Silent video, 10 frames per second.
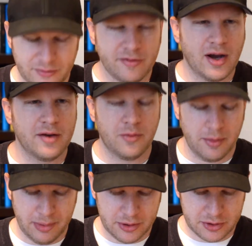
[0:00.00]
5,
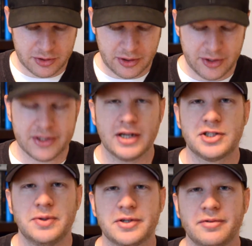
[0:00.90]
what books or series got
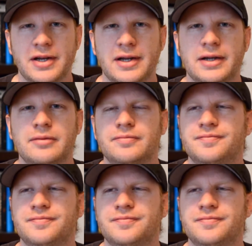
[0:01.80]
you into reading?